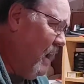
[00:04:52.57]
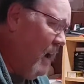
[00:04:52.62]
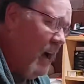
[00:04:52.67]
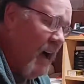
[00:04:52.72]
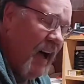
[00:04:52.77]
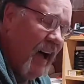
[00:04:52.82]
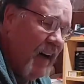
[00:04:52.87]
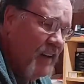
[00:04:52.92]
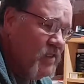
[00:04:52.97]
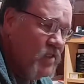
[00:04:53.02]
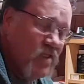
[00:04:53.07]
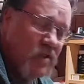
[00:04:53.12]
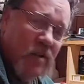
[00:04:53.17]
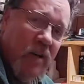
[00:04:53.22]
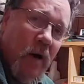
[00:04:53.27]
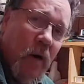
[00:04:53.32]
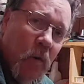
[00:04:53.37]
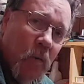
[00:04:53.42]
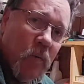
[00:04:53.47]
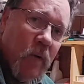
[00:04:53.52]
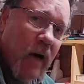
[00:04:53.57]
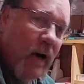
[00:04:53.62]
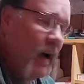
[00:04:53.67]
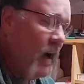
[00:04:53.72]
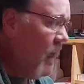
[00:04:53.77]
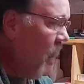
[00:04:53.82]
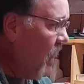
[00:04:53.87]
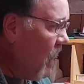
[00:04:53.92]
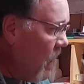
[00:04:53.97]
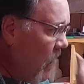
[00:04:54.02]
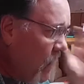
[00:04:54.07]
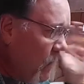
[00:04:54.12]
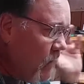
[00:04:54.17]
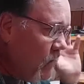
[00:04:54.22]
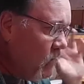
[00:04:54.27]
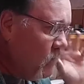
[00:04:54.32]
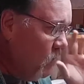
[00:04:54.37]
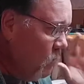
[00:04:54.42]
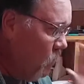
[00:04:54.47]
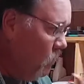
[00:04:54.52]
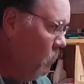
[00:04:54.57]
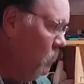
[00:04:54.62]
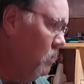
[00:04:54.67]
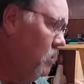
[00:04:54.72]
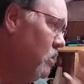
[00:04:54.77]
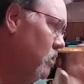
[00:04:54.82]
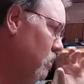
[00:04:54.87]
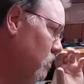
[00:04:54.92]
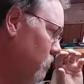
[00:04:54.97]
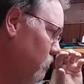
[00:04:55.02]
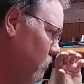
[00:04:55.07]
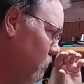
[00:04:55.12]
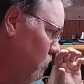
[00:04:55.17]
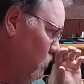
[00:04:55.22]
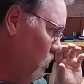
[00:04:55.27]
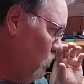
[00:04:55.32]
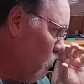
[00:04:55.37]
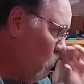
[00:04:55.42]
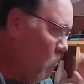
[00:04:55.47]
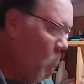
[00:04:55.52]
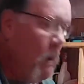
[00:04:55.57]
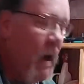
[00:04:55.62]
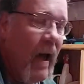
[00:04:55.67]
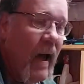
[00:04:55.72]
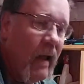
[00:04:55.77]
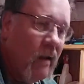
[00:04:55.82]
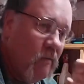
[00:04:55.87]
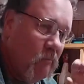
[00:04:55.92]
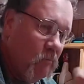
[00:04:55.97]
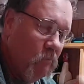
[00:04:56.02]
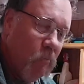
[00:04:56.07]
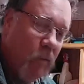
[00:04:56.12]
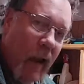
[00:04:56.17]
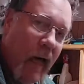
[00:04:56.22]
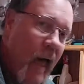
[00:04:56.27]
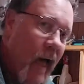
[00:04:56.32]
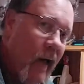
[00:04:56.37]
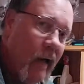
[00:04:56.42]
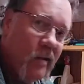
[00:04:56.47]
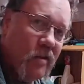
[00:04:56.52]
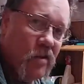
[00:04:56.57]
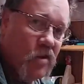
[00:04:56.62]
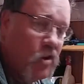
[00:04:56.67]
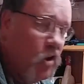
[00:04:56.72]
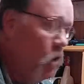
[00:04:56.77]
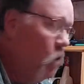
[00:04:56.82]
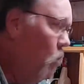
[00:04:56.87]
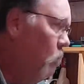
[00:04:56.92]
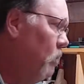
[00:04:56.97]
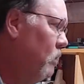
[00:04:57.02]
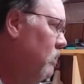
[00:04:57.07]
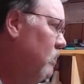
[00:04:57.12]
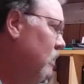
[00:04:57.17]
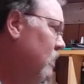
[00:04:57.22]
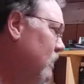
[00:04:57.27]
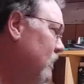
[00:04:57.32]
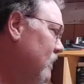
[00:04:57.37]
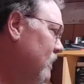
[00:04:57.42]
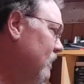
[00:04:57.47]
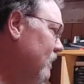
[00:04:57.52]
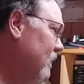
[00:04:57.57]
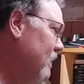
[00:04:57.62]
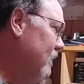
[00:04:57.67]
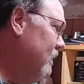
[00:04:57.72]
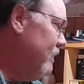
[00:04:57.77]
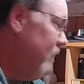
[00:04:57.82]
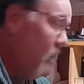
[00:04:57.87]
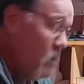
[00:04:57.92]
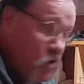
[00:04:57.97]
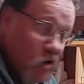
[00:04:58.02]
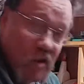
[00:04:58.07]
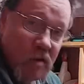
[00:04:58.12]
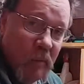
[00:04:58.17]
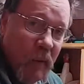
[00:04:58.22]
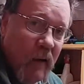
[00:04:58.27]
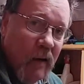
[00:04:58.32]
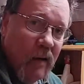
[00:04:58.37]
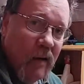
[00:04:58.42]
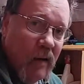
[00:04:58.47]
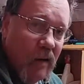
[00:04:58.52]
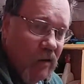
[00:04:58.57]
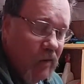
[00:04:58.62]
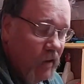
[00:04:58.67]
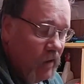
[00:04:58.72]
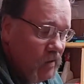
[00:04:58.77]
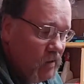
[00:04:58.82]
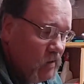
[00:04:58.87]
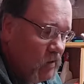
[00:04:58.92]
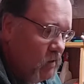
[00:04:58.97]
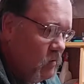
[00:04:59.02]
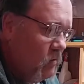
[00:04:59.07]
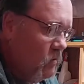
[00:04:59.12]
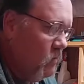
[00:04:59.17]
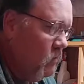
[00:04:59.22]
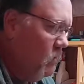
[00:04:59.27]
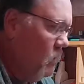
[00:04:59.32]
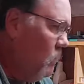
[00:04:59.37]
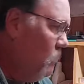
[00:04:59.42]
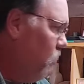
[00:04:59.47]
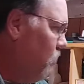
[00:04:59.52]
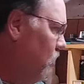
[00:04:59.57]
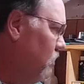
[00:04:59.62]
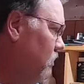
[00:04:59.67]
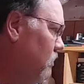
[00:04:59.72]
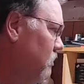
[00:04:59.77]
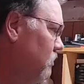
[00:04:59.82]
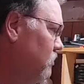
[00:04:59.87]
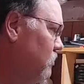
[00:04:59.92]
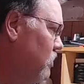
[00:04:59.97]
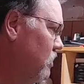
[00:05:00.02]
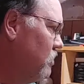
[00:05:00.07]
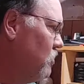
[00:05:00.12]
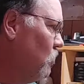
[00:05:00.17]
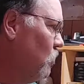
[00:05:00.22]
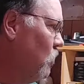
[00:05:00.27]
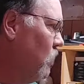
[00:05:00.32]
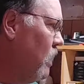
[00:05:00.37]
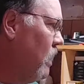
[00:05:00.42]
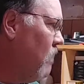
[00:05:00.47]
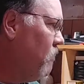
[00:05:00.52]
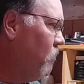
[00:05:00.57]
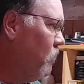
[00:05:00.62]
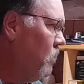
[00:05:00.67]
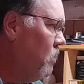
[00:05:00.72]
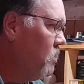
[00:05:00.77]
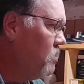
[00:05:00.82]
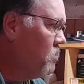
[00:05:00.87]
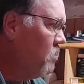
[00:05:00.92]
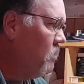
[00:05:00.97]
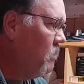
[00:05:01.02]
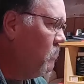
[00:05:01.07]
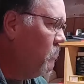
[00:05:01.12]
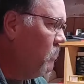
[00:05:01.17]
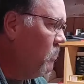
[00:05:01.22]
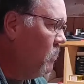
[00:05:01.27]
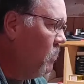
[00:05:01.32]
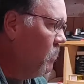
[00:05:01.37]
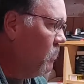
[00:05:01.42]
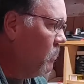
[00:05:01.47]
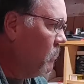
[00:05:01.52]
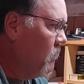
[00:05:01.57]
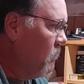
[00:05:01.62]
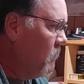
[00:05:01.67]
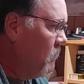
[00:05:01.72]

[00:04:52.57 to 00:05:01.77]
I just don't. I like the look of a matte black scope. That's just me. That's 6 1/2 dozen of the other.